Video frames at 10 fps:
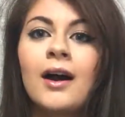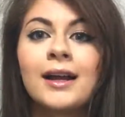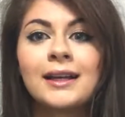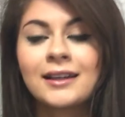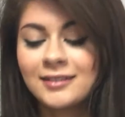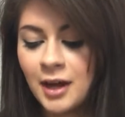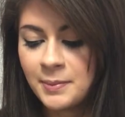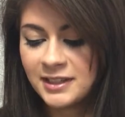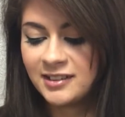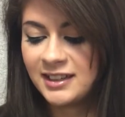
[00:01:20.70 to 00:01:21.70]
Alright, next up
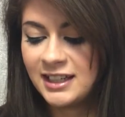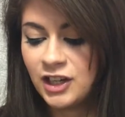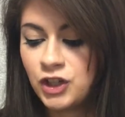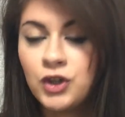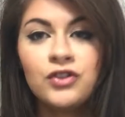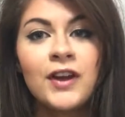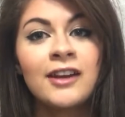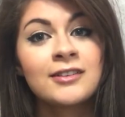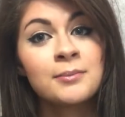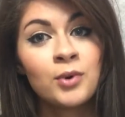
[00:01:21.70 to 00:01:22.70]
is the Too
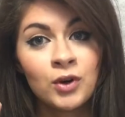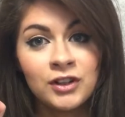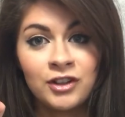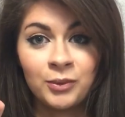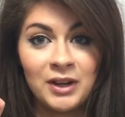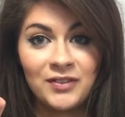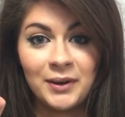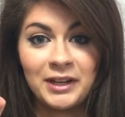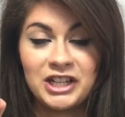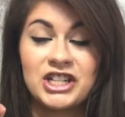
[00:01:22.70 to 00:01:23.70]
Faced Born This Way
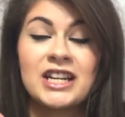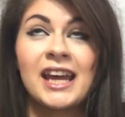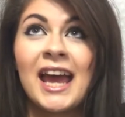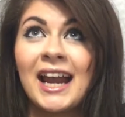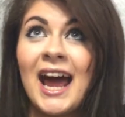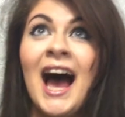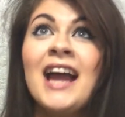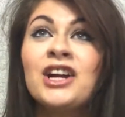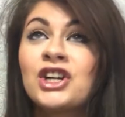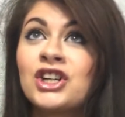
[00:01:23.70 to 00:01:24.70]
foundation, and
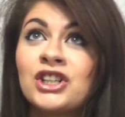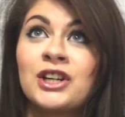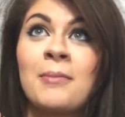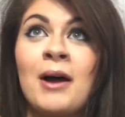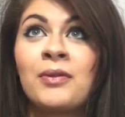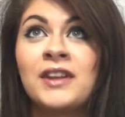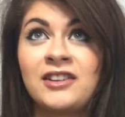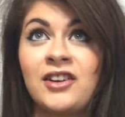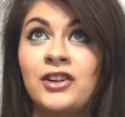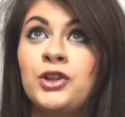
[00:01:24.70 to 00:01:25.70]
I heard about
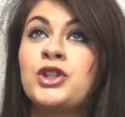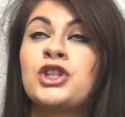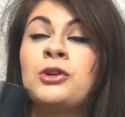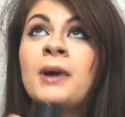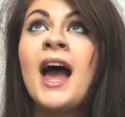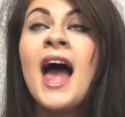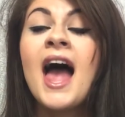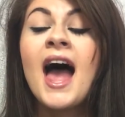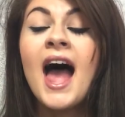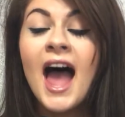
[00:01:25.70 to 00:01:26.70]
this on YouTube
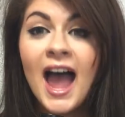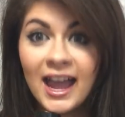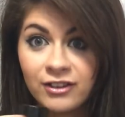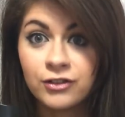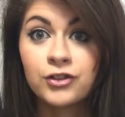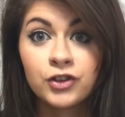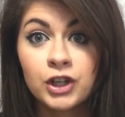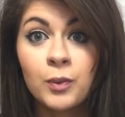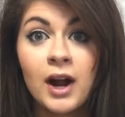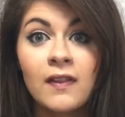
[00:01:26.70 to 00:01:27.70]

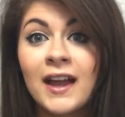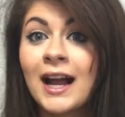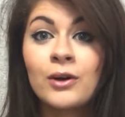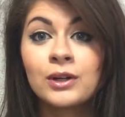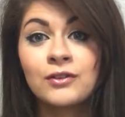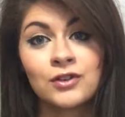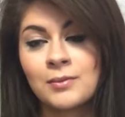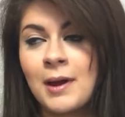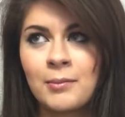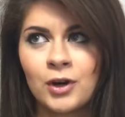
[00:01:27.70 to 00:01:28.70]
everywhere. Like, I don't even
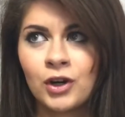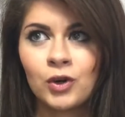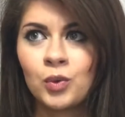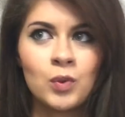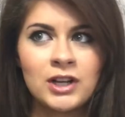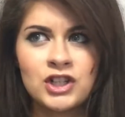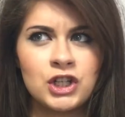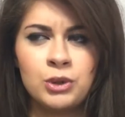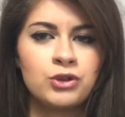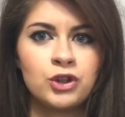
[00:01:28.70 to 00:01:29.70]
remember which
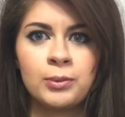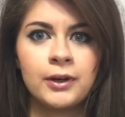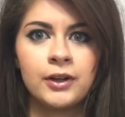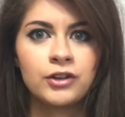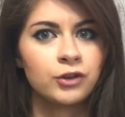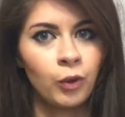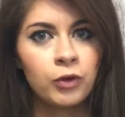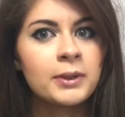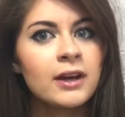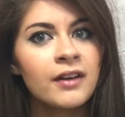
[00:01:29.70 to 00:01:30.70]
YouTuber sold
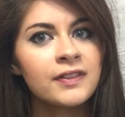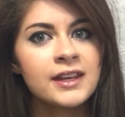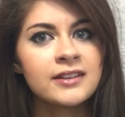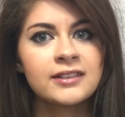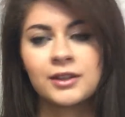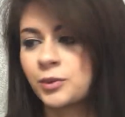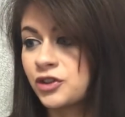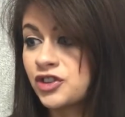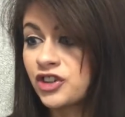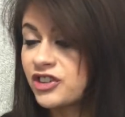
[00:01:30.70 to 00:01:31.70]
me on this. It
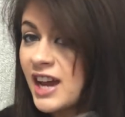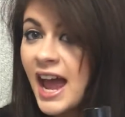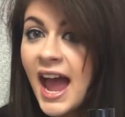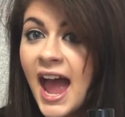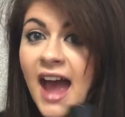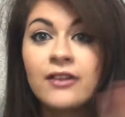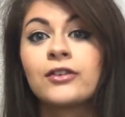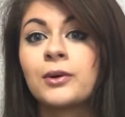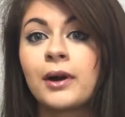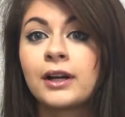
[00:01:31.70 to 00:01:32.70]
was just
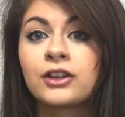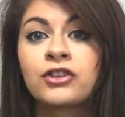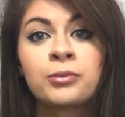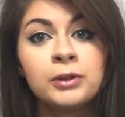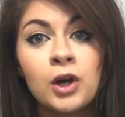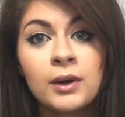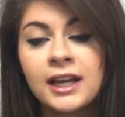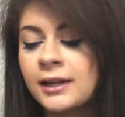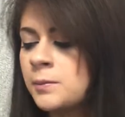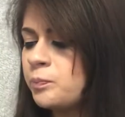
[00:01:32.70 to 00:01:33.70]
everywhere. It
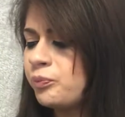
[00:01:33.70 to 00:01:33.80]
exploded.